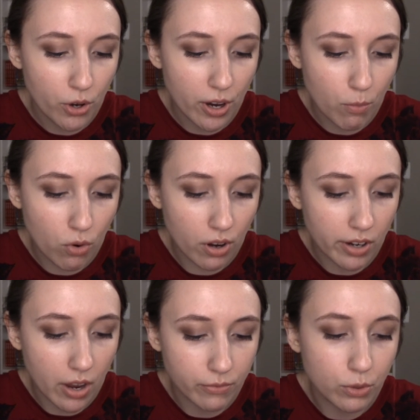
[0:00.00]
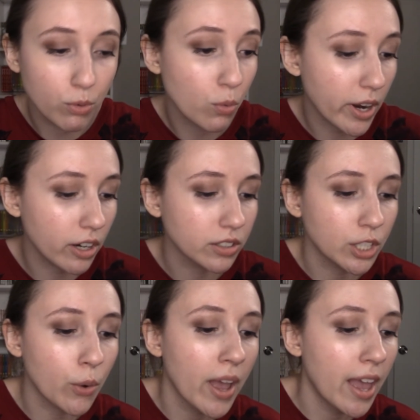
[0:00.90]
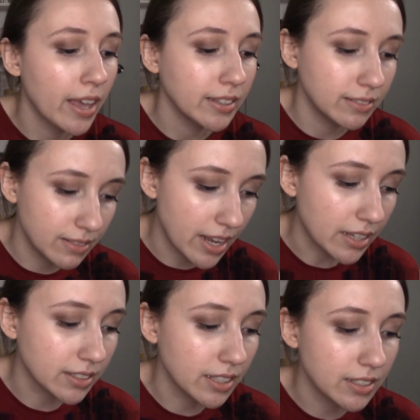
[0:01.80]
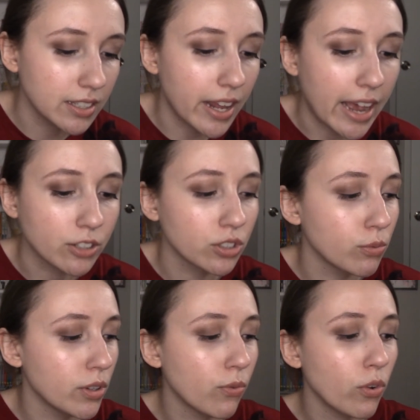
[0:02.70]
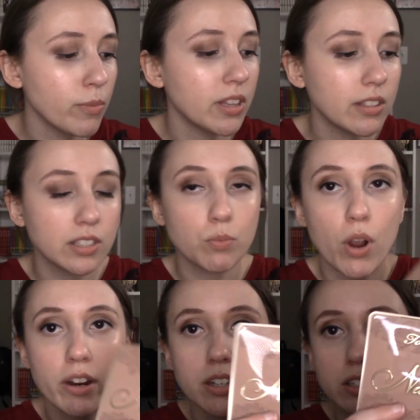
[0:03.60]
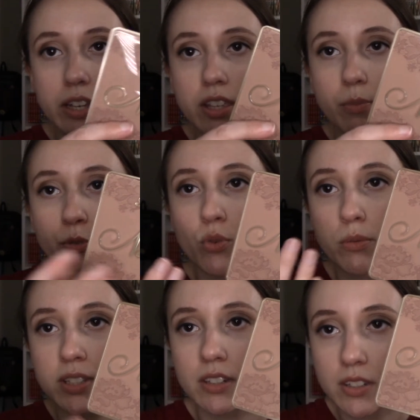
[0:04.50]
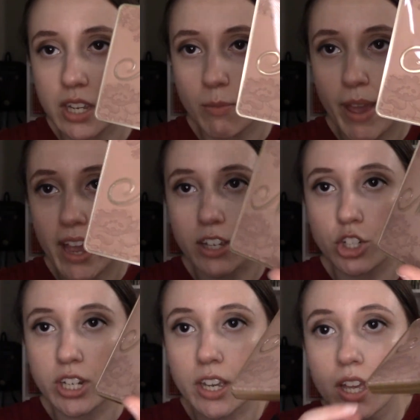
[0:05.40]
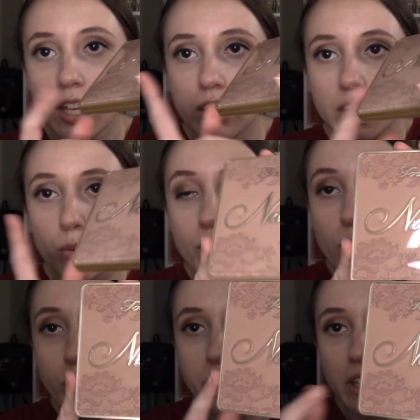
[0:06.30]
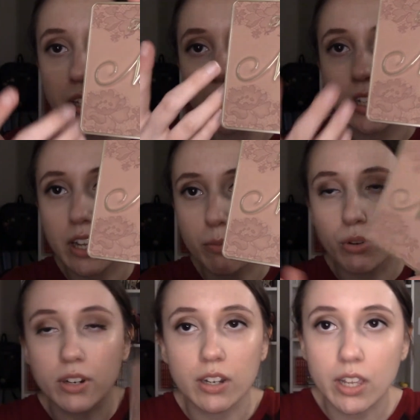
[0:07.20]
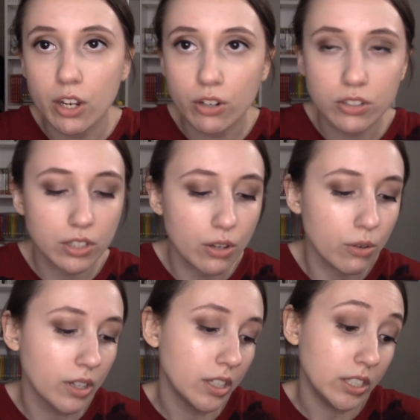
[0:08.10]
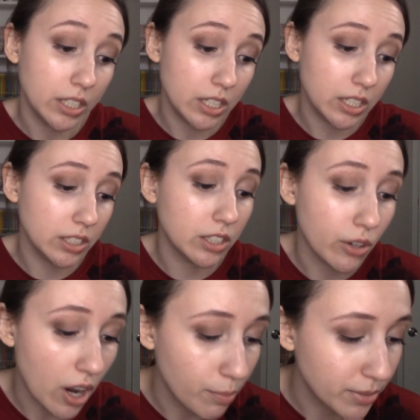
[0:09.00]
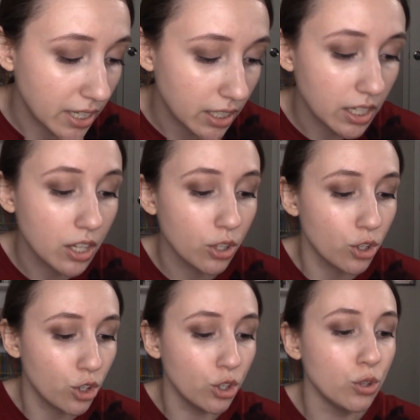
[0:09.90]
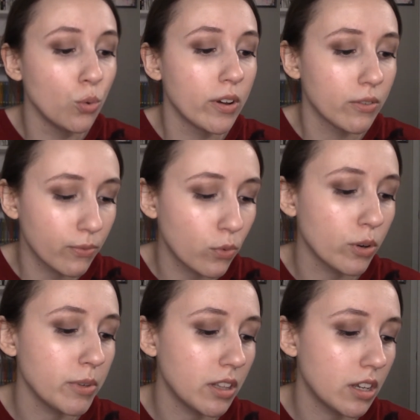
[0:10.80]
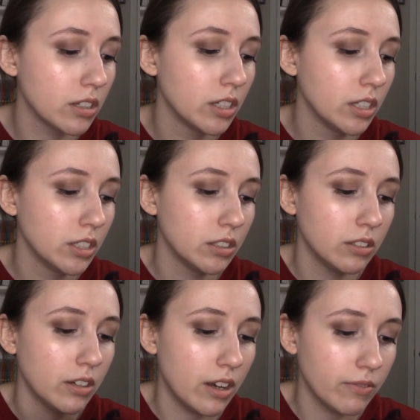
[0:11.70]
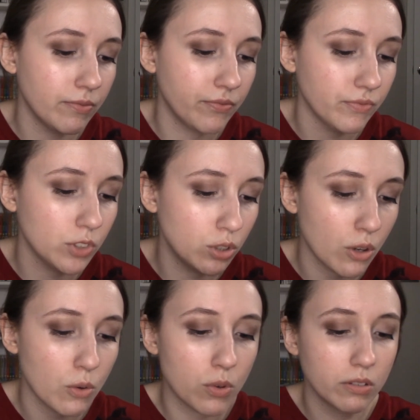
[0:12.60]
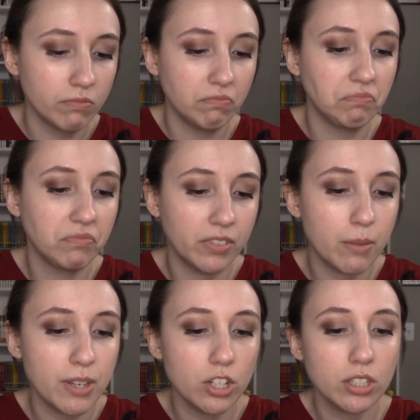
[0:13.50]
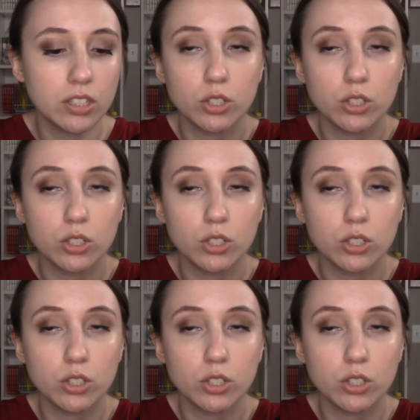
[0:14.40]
and more comfortable wear. So yes, they did actually reformulate this product. I think before it was in a tin packaging. They reformulated it and put it in here, so it is their updated new formula. So let me just